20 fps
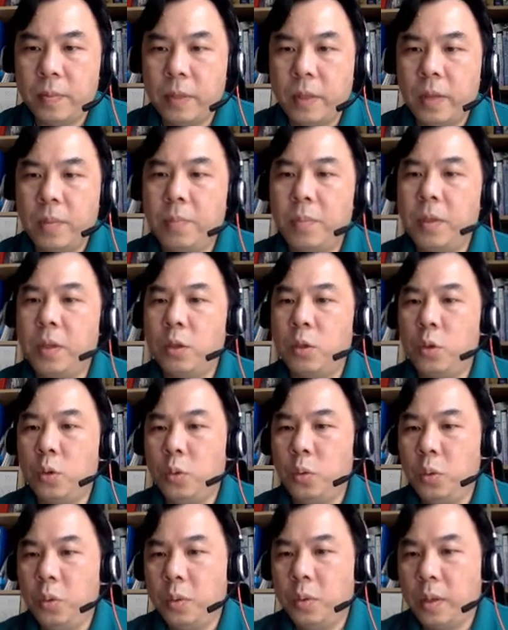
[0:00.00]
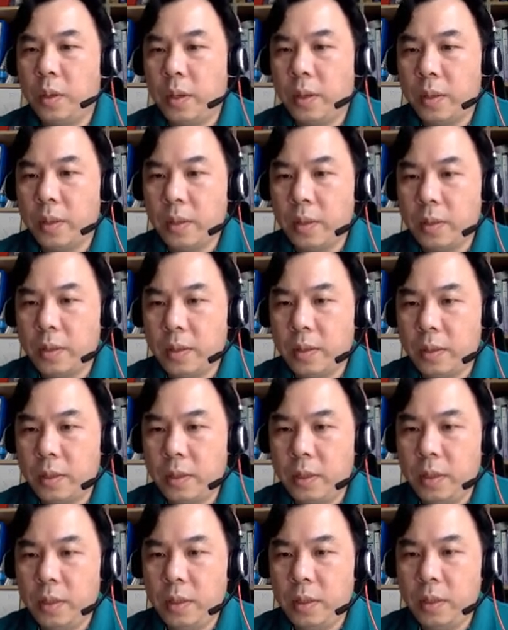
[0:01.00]
And P2 and then
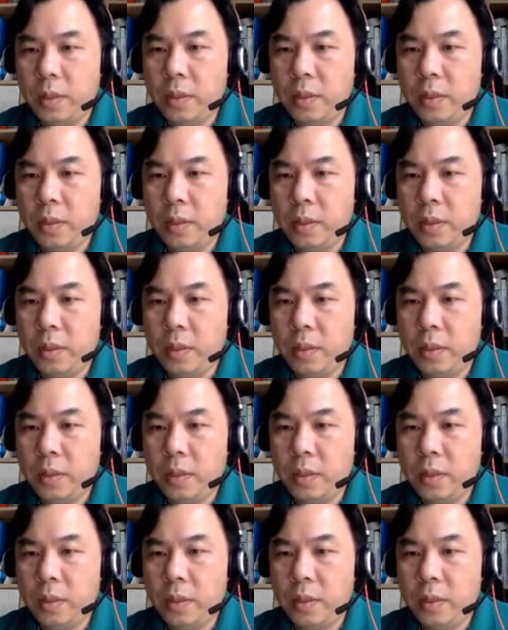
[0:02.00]
C,